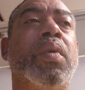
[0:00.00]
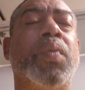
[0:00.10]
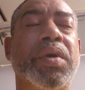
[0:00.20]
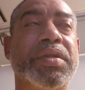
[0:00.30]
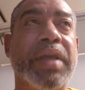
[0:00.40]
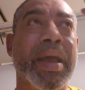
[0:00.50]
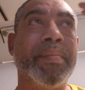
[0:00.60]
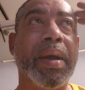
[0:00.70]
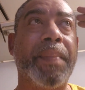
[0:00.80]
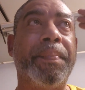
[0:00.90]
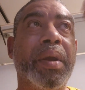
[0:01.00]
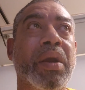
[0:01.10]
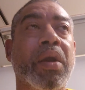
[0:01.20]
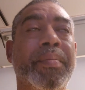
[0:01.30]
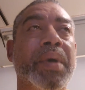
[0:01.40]
was at my
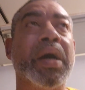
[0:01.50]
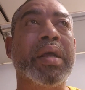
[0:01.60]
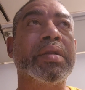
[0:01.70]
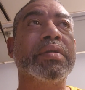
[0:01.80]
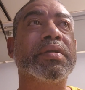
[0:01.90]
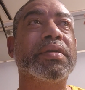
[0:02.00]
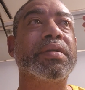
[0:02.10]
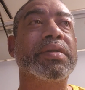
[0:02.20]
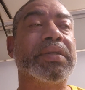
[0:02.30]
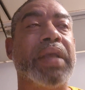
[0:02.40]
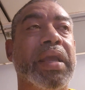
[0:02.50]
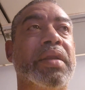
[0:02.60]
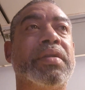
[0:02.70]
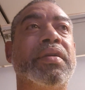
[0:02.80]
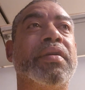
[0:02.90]
paramount
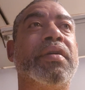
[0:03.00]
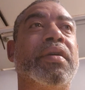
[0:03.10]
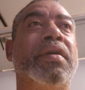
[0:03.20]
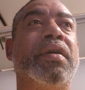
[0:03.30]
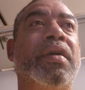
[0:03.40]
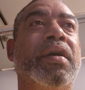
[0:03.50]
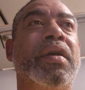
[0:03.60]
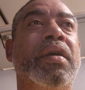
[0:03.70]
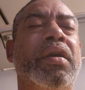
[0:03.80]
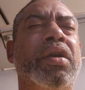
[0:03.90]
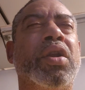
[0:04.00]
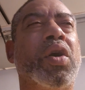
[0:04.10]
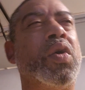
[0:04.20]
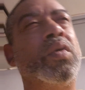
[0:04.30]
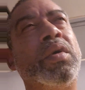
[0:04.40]
state. You
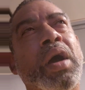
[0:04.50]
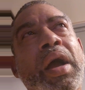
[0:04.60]
know,